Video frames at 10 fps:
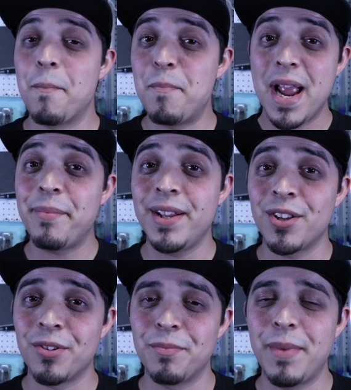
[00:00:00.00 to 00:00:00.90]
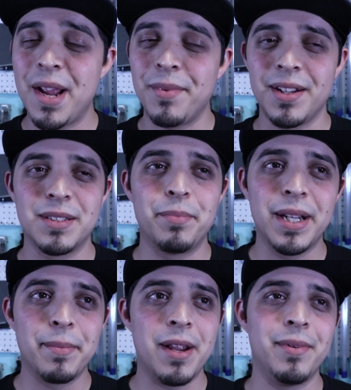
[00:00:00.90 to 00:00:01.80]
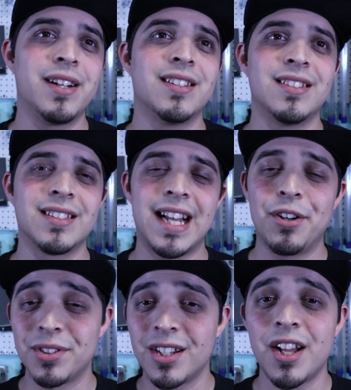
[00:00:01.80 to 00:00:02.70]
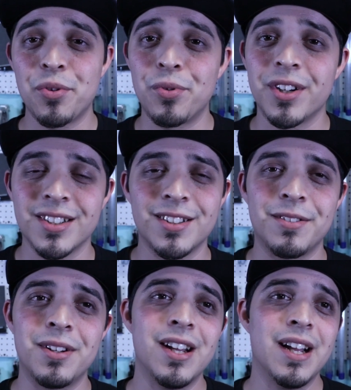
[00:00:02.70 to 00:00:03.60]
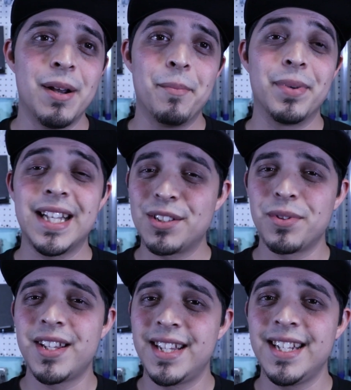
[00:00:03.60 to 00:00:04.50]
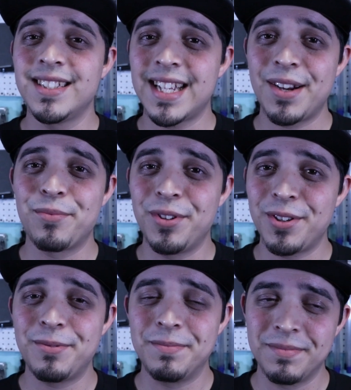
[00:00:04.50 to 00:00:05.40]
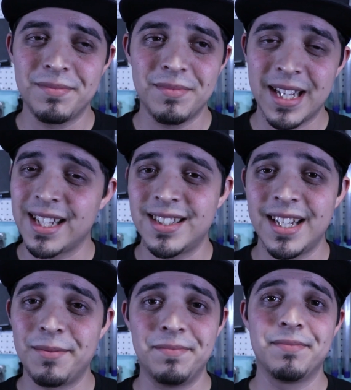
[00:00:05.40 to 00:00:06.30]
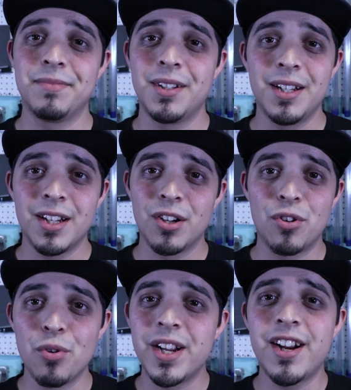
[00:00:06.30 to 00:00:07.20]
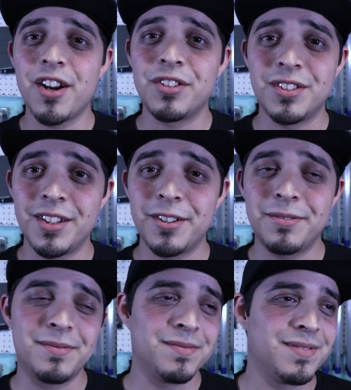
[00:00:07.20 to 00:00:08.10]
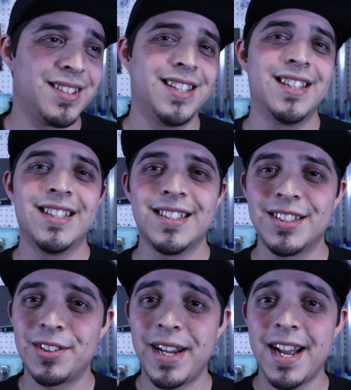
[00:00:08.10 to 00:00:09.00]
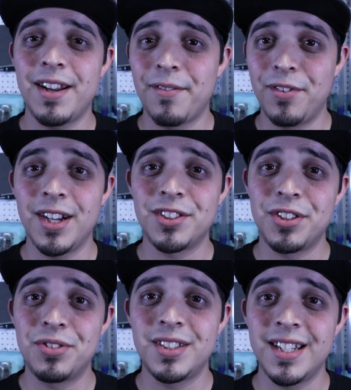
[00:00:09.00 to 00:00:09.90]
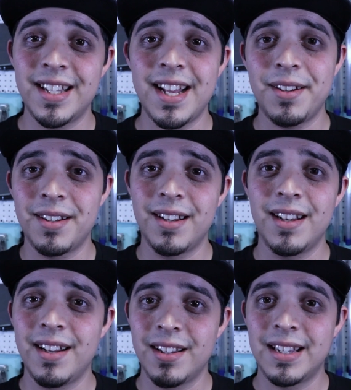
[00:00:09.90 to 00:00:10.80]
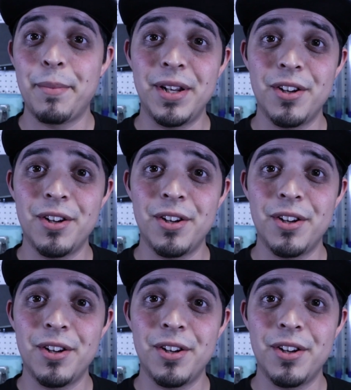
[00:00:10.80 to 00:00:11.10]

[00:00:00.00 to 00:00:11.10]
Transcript: maybe, though, maybe. It's a big maybe, because I know it's a lot of work, so. But that's one of the things that, you know, like I said, cookie cutters, you know? So yeah, if you guys are interested in that, let